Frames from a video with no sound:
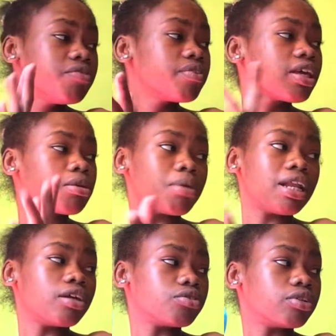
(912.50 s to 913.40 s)
forget about
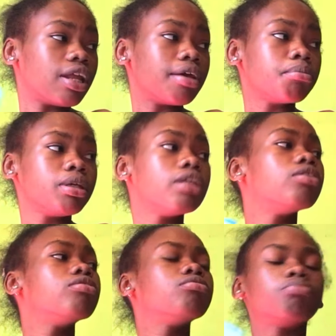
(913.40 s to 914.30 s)
that rule, like, me, you
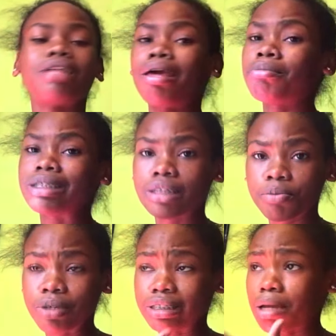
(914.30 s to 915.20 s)
know, I like, stop
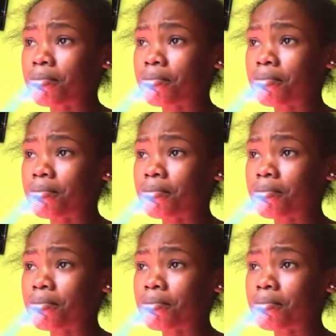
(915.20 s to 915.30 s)
wasting time.